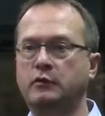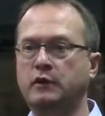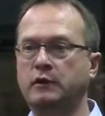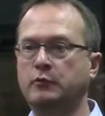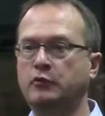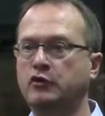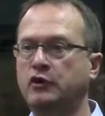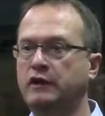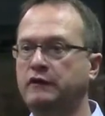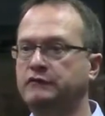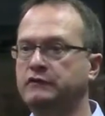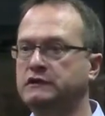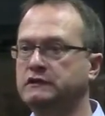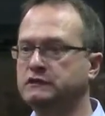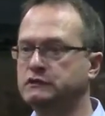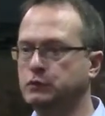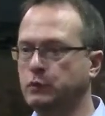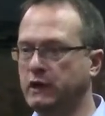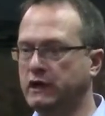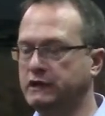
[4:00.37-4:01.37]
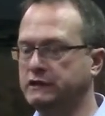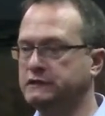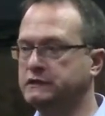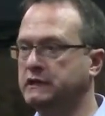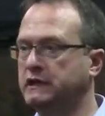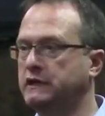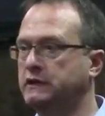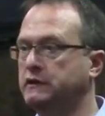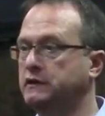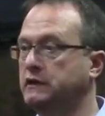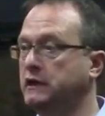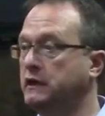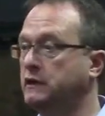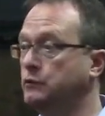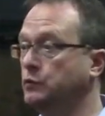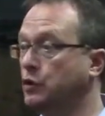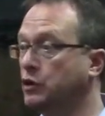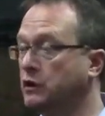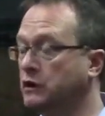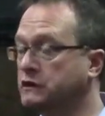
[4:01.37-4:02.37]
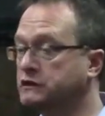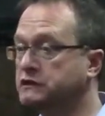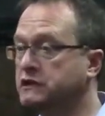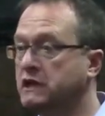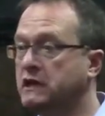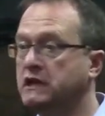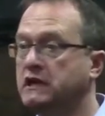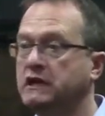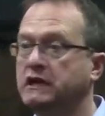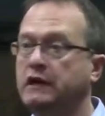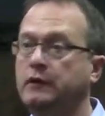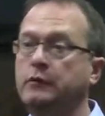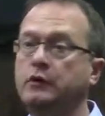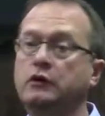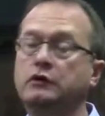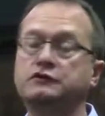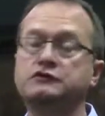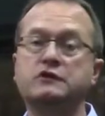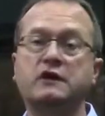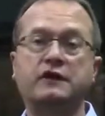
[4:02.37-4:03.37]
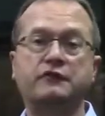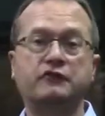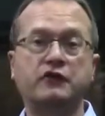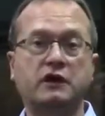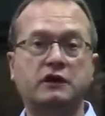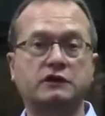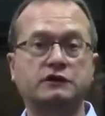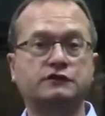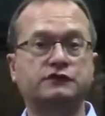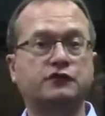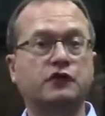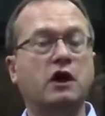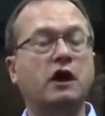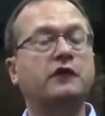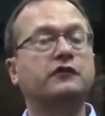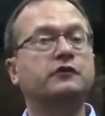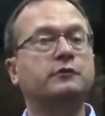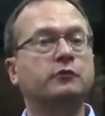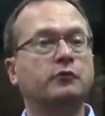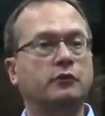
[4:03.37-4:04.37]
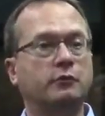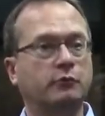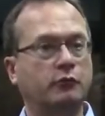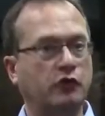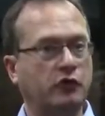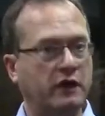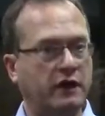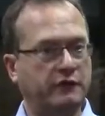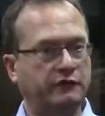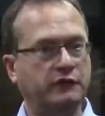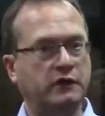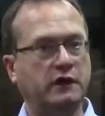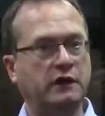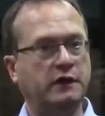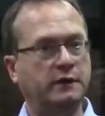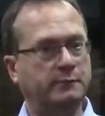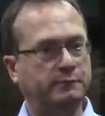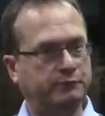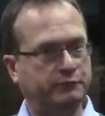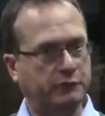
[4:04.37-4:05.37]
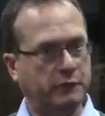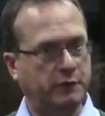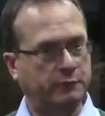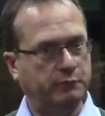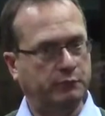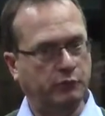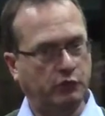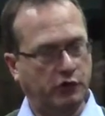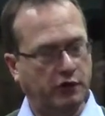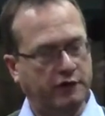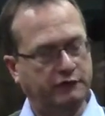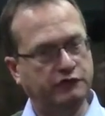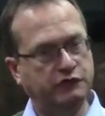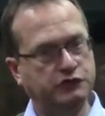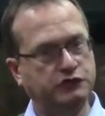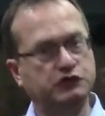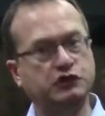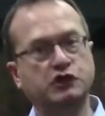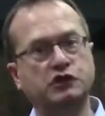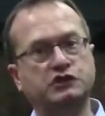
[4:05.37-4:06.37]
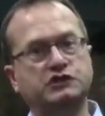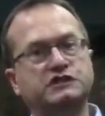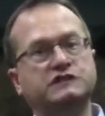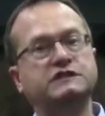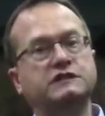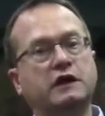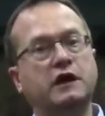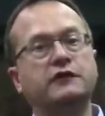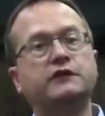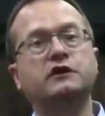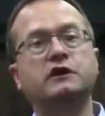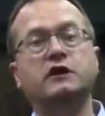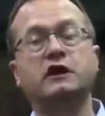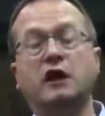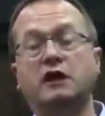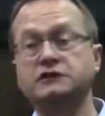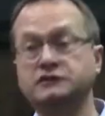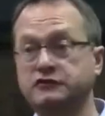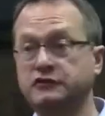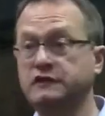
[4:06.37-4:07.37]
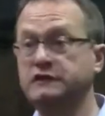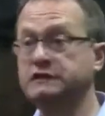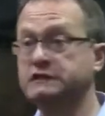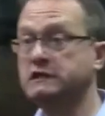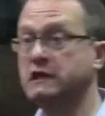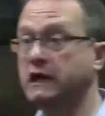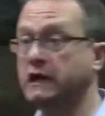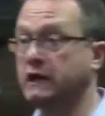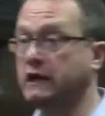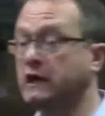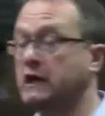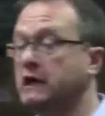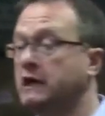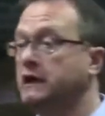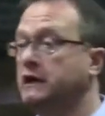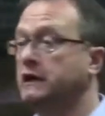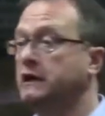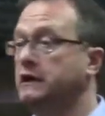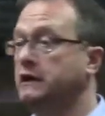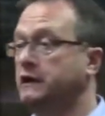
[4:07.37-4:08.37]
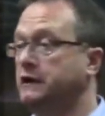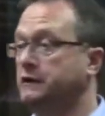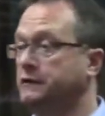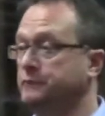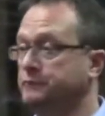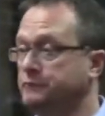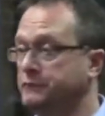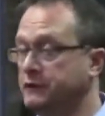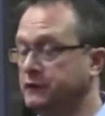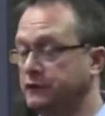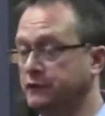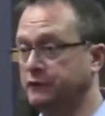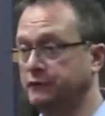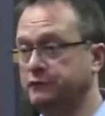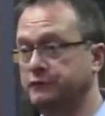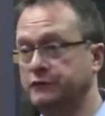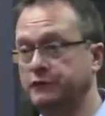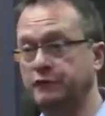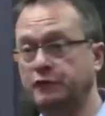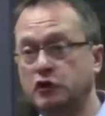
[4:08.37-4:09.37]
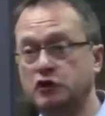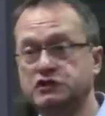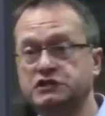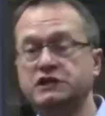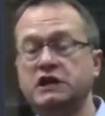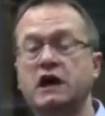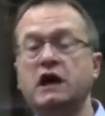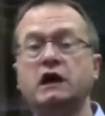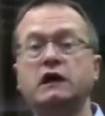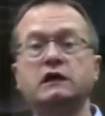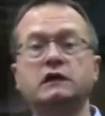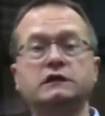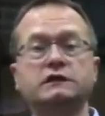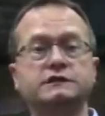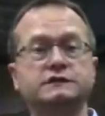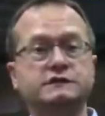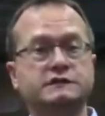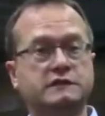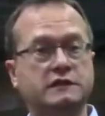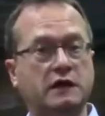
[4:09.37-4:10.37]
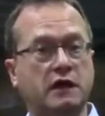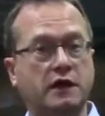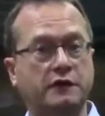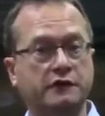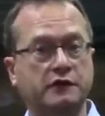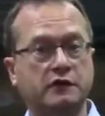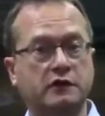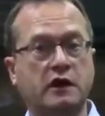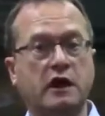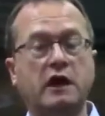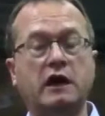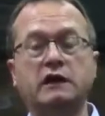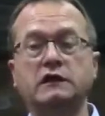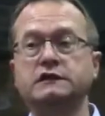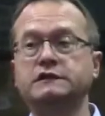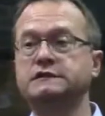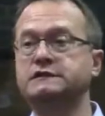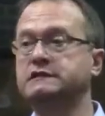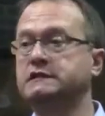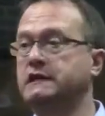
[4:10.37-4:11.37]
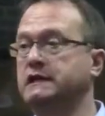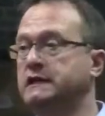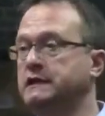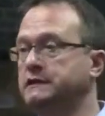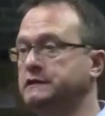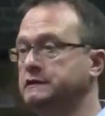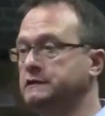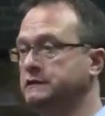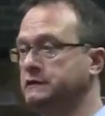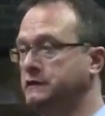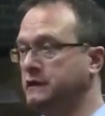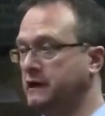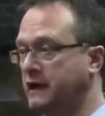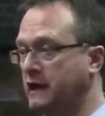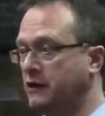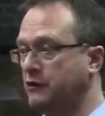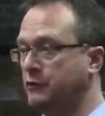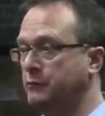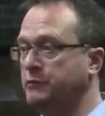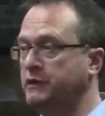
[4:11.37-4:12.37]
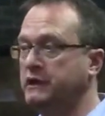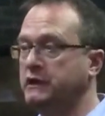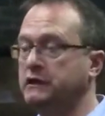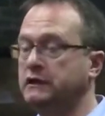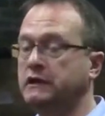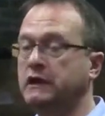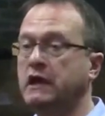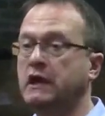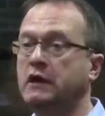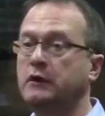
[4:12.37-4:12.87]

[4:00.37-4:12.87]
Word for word: where Moravians went and, and worked. And we also have records for other Morav um, Moravian churches in other countries like uh, the, the Virgin Islands, other islands in the Caribbean.